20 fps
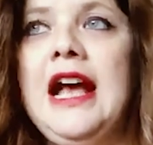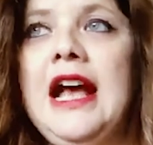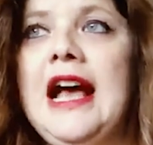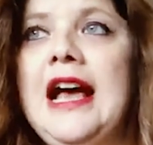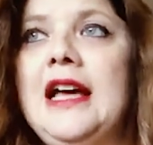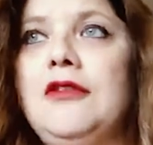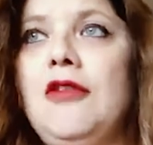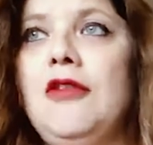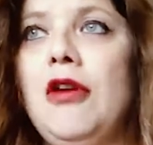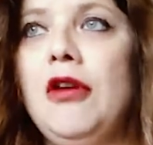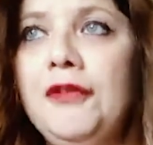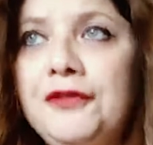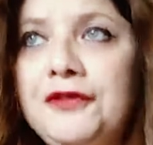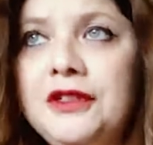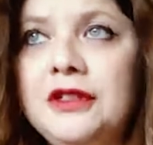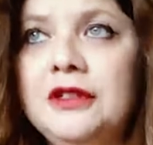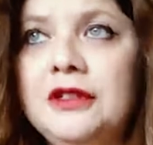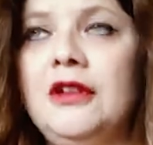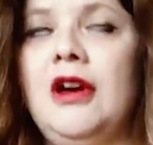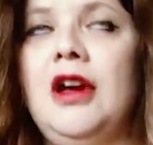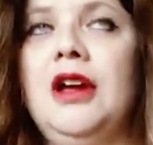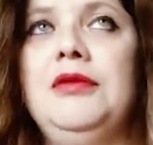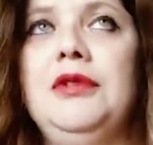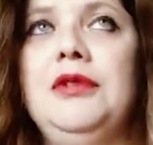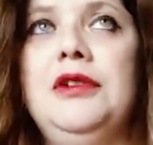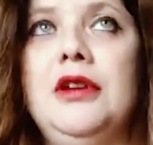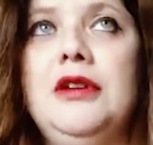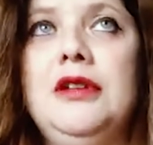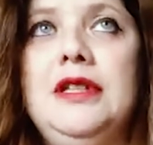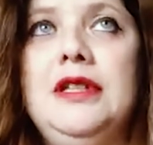And often I
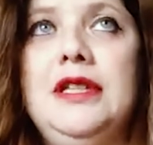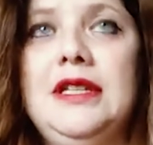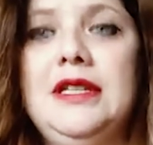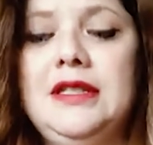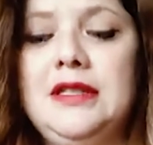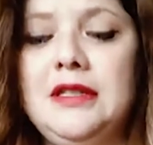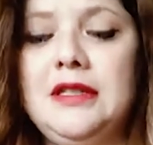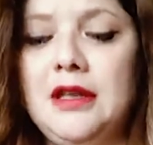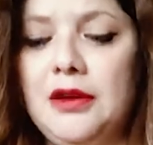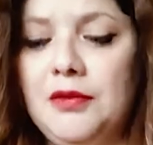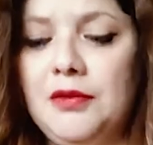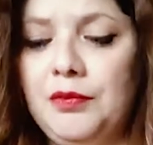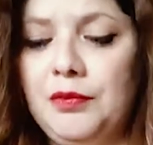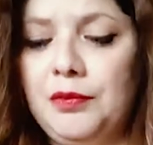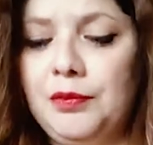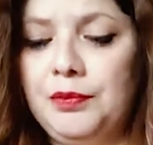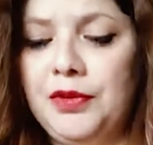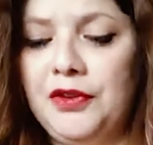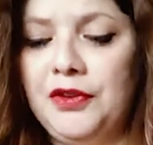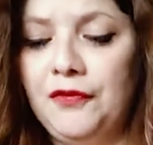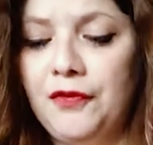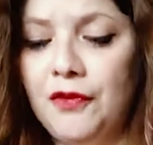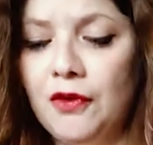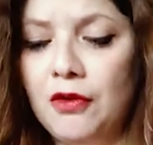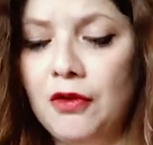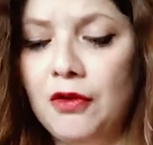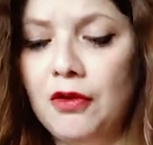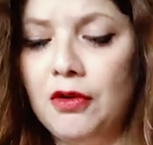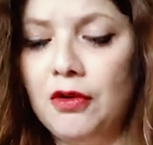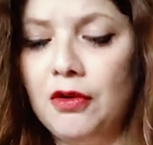would notice that
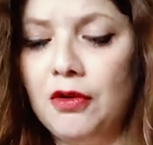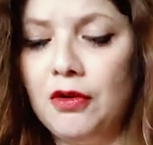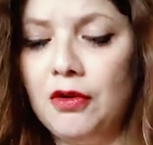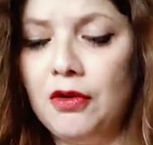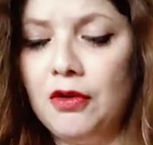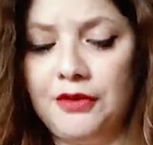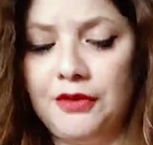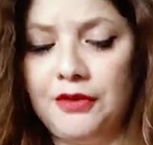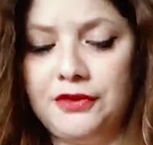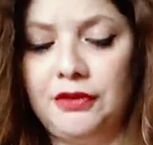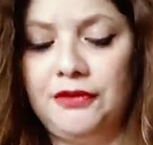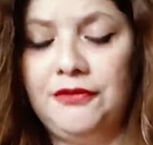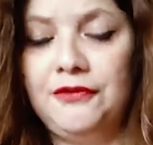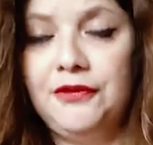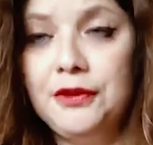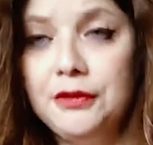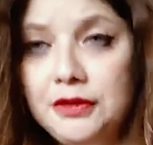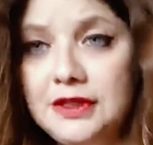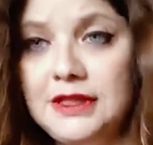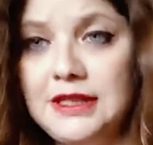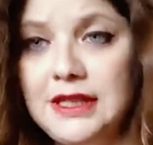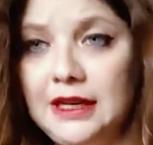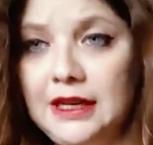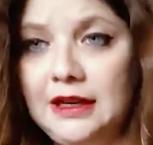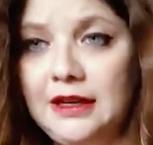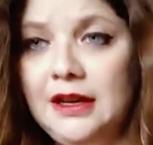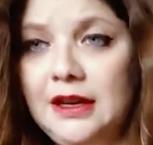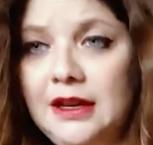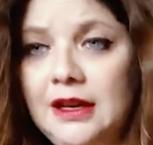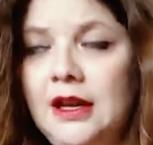before and after a food
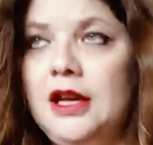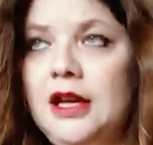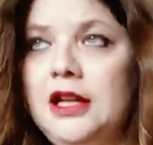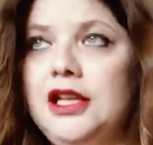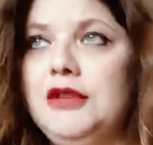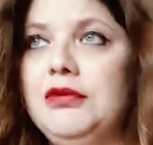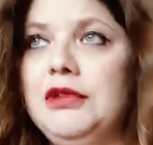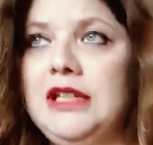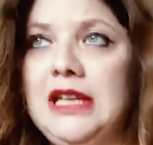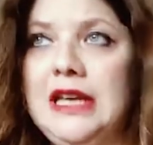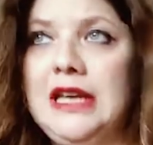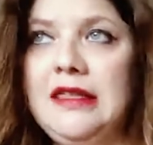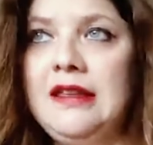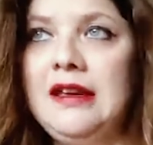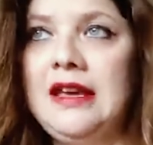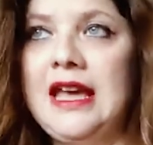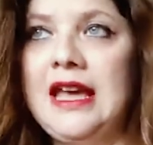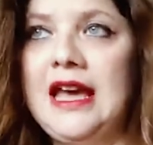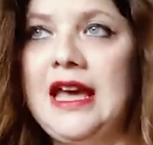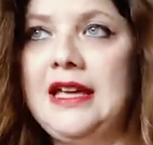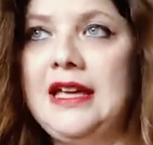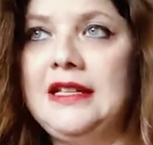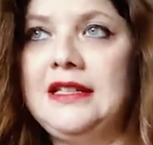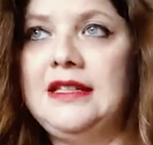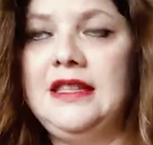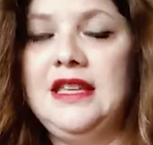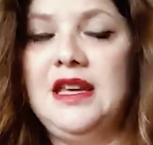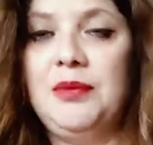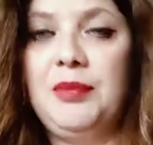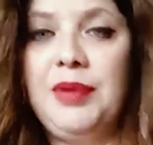scene, you would either get
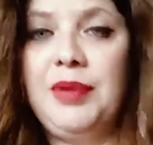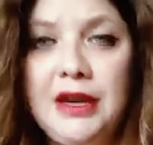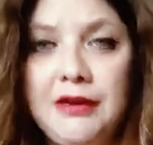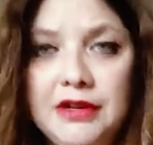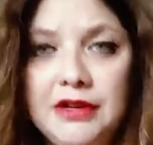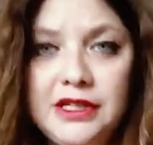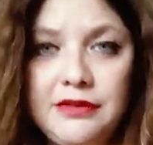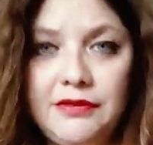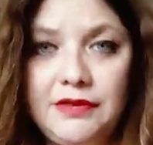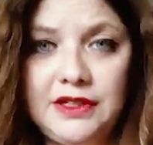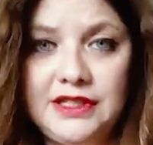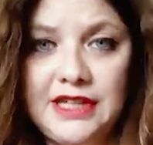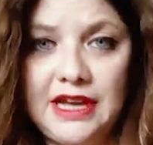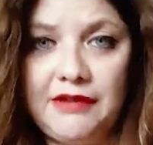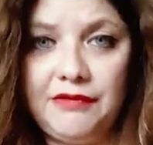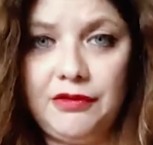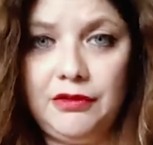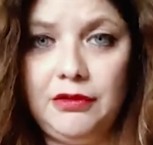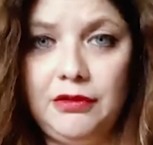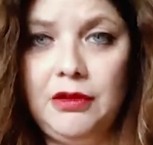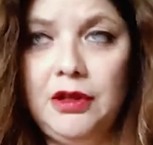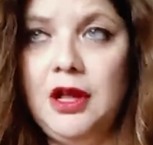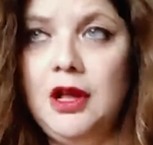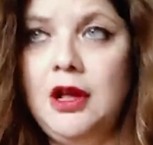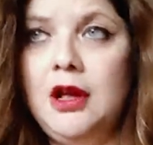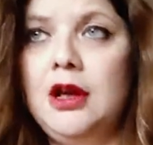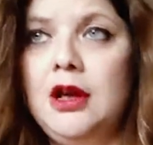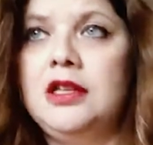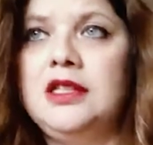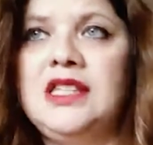the appearance of the devil,
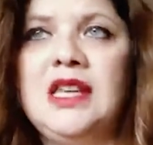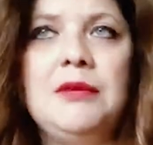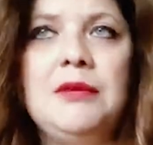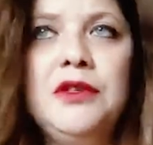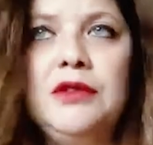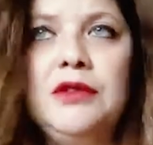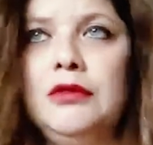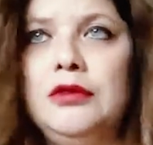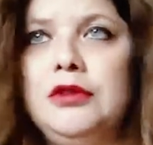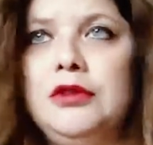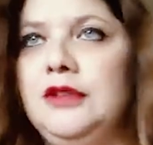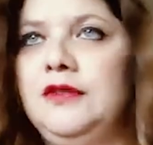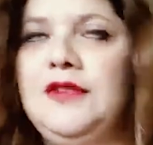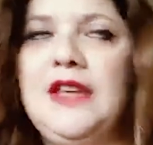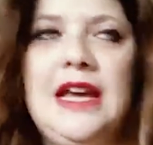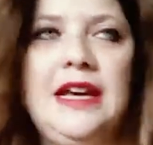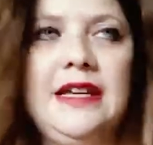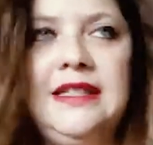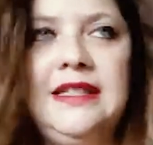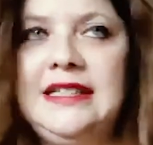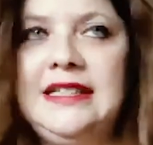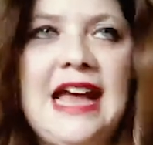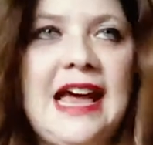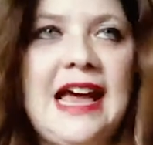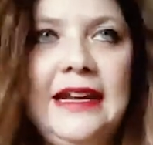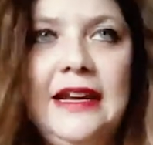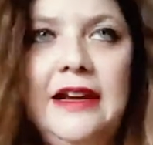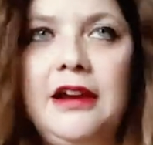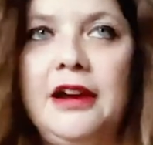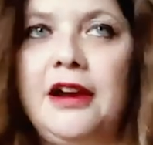some sort of,
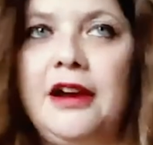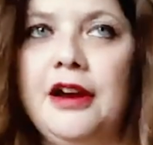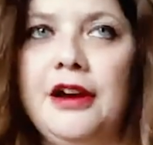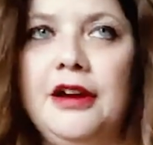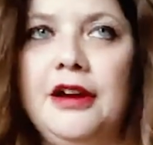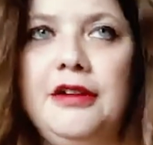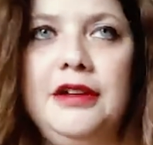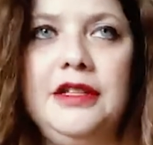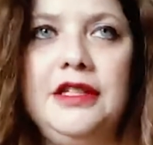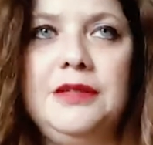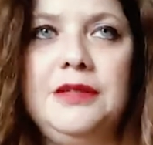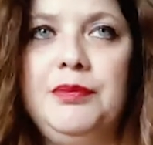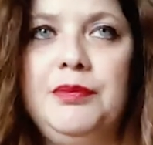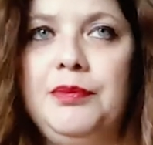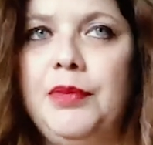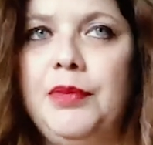satanic occurrence,